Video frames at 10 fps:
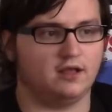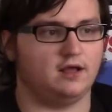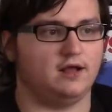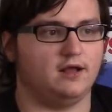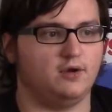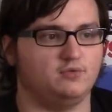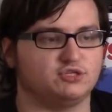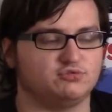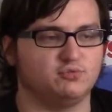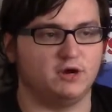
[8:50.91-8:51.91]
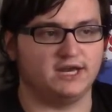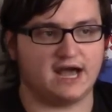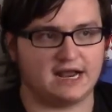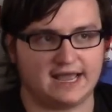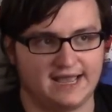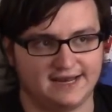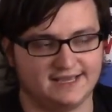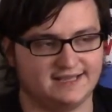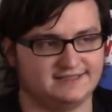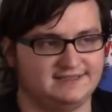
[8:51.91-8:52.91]
uh, which was one knock I had
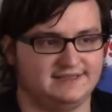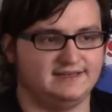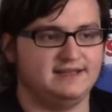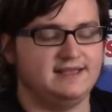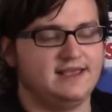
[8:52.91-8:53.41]
against it.